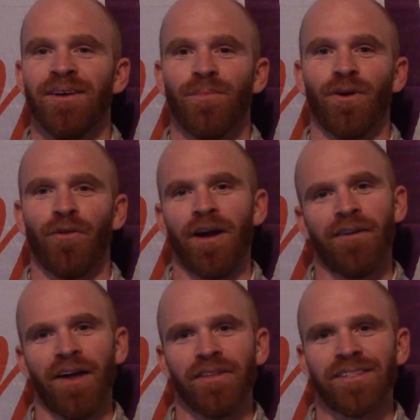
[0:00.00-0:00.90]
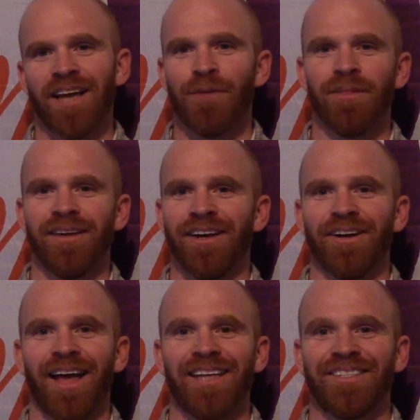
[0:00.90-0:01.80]
but right around this time of the
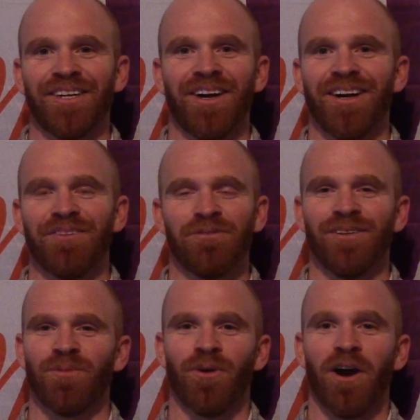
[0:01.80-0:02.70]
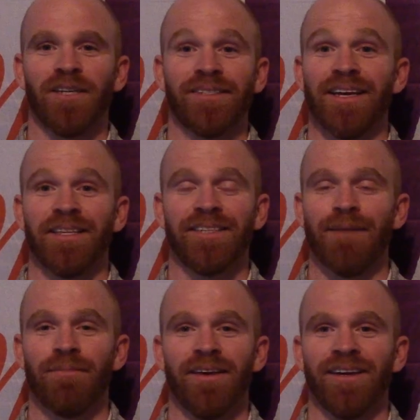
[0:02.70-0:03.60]
year last year, we were all saying the
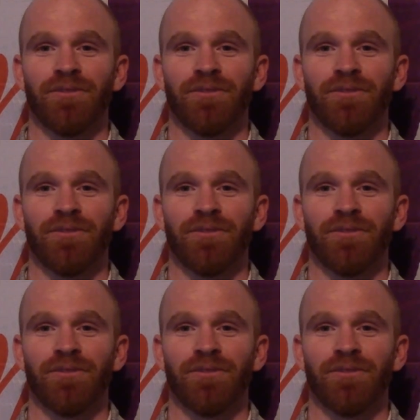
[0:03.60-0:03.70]
same thing.